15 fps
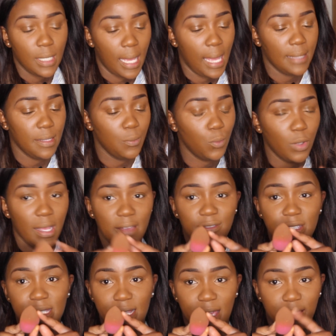And then
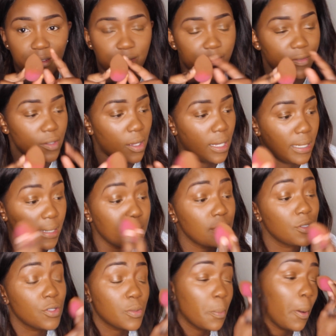whatever's left, I like
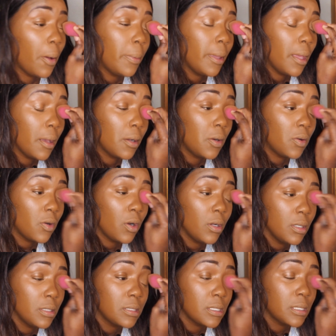to just pop it
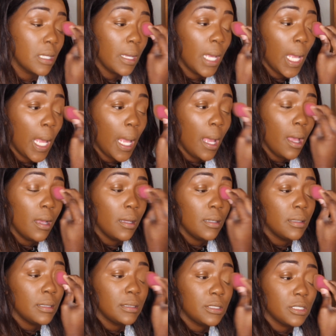across.
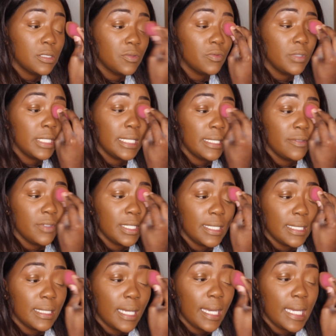Just really, really
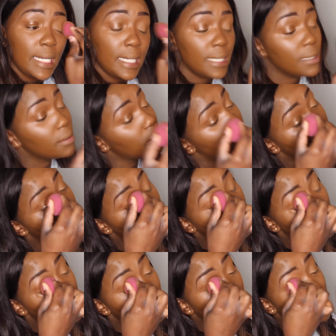lightly.
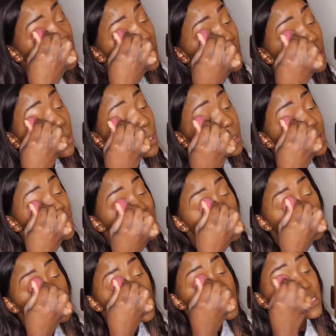And just
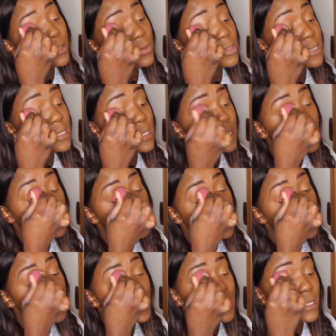press it onto the
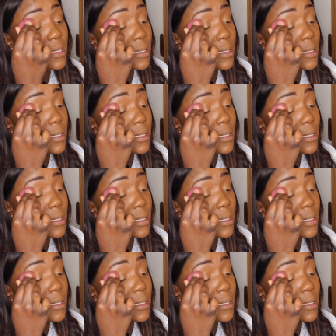lid.